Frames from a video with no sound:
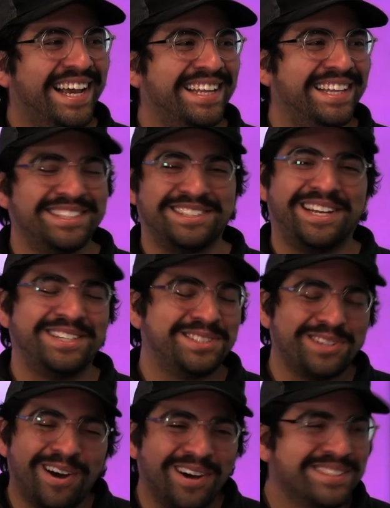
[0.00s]
then there's a lot of
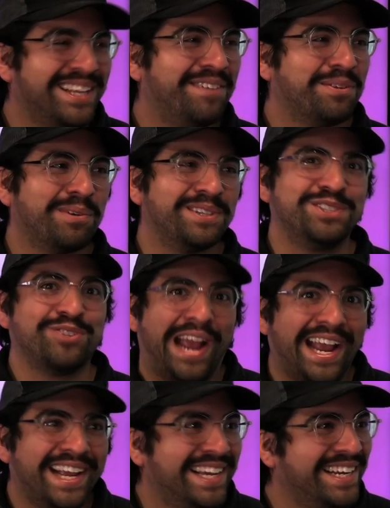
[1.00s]
songs that have the word
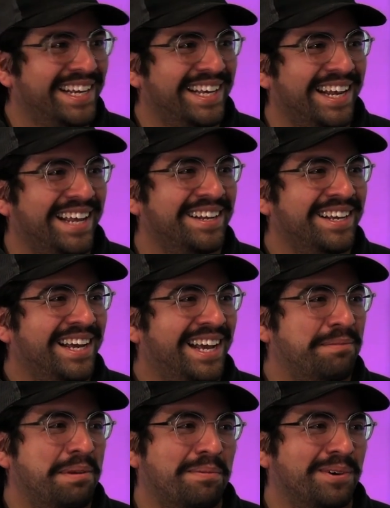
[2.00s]
drank in it.
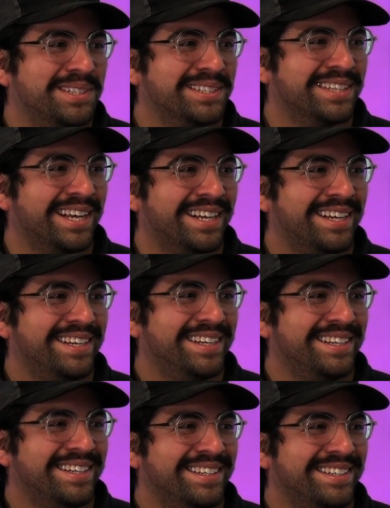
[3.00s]
And people are just like,
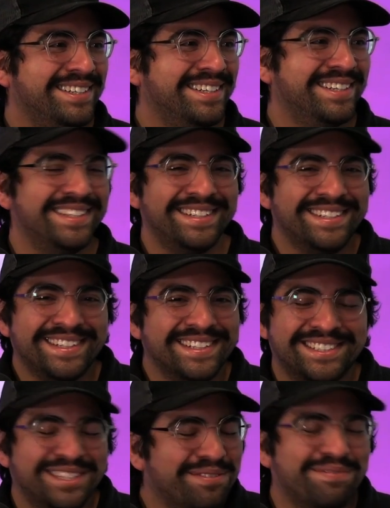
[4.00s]

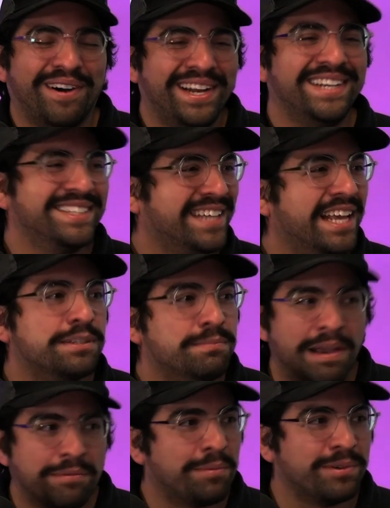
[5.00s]
it's just funny to say. It's
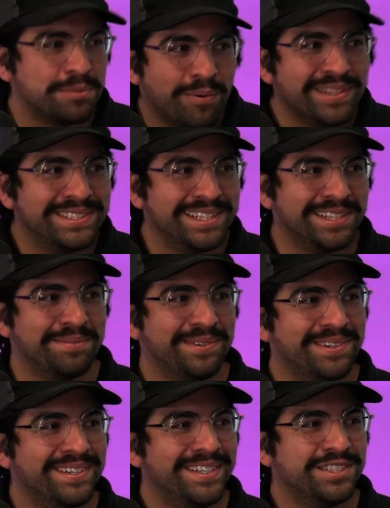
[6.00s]
memorable. It's one
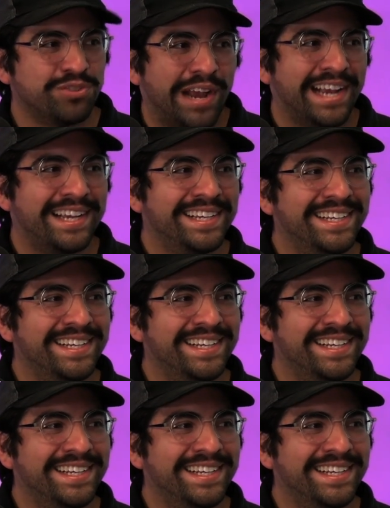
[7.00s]
syllable, drank.